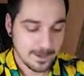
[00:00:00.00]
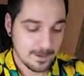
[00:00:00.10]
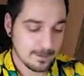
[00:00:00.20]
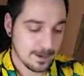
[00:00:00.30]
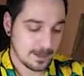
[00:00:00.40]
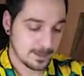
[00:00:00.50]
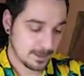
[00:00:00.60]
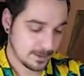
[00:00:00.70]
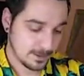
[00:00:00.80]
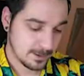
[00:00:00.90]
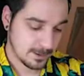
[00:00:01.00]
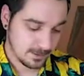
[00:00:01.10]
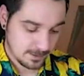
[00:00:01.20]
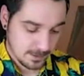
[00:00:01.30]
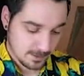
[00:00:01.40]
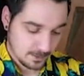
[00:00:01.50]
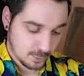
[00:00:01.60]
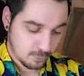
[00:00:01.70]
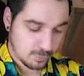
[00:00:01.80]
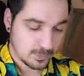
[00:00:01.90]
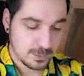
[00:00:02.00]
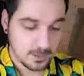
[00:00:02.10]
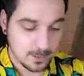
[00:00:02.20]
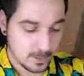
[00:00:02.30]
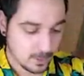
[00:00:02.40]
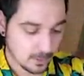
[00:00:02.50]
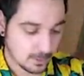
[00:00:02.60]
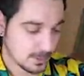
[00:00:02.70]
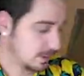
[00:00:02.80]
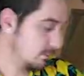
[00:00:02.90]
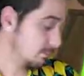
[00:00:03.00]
All right, there we go. Then